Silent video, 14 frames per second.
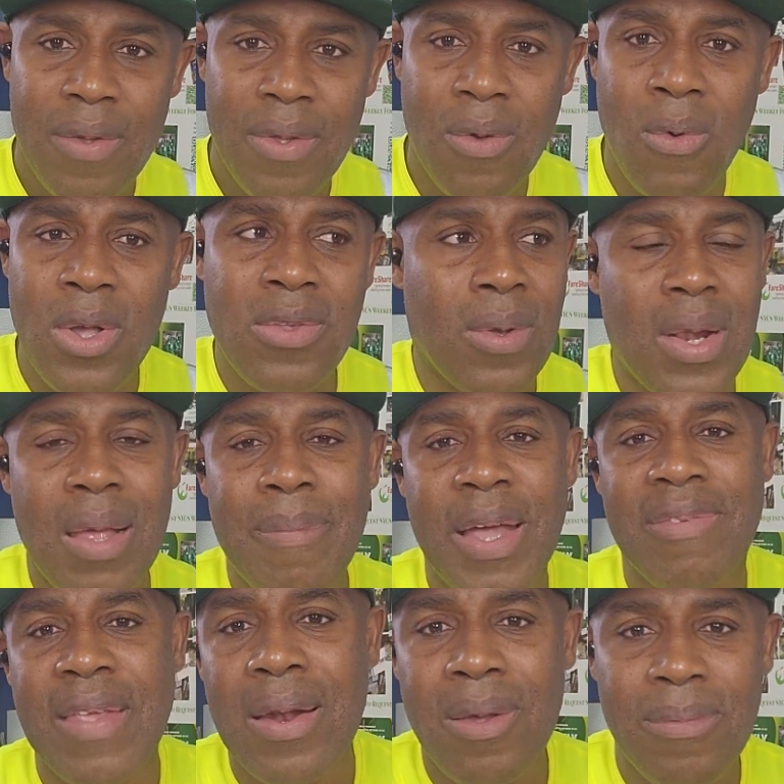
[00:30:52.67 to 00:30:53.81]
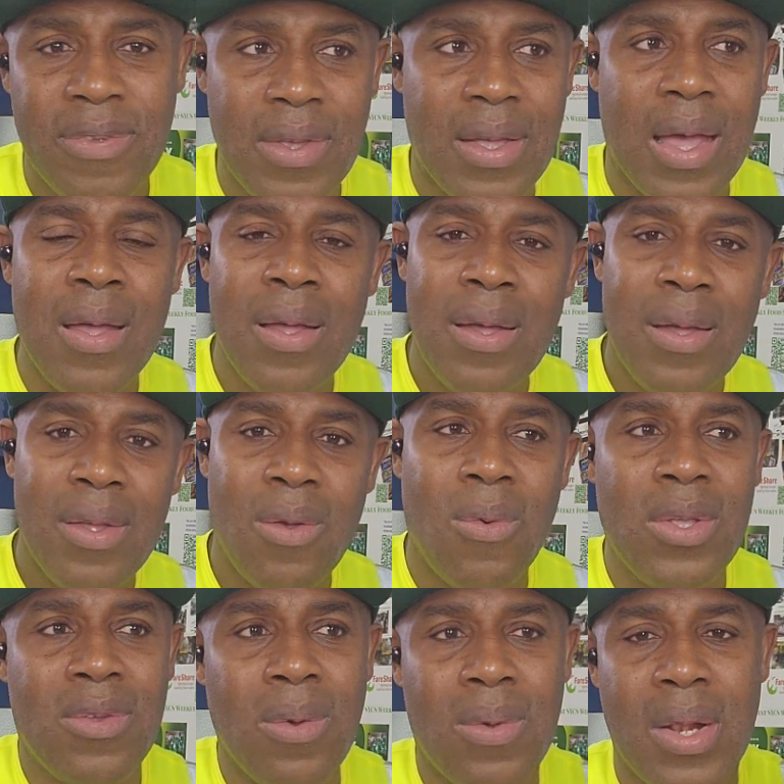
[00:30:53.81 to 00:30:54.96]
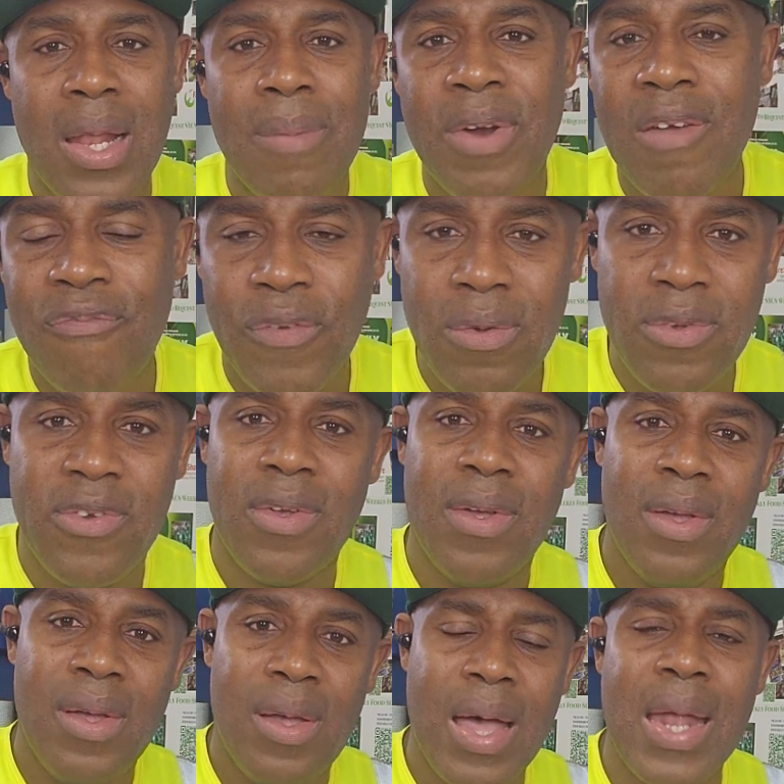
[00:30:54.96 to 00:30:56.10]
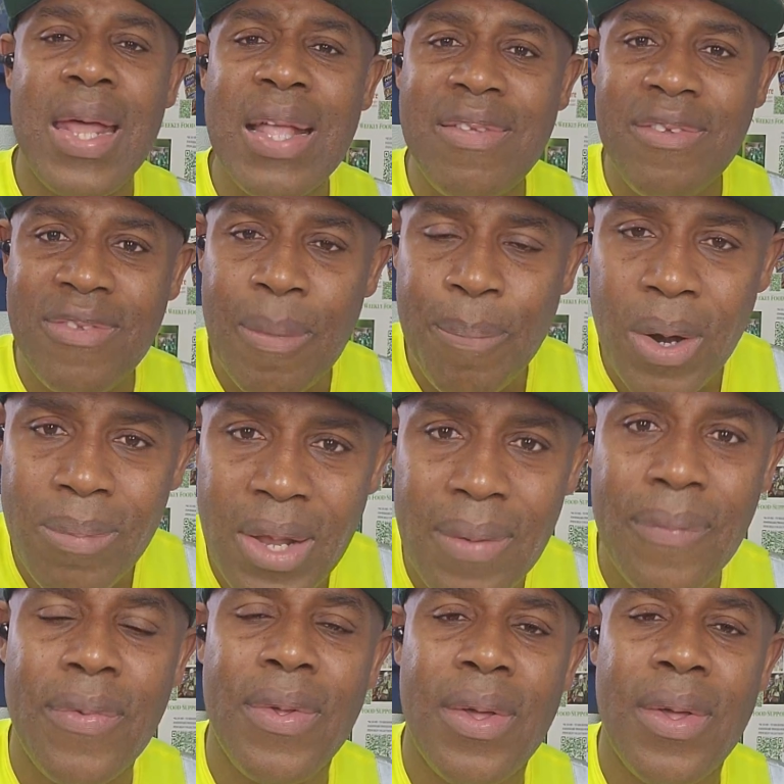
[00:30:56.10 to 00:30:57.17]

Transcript: You want to claim asylum seeker. You want to claim refuge. And that is the problem.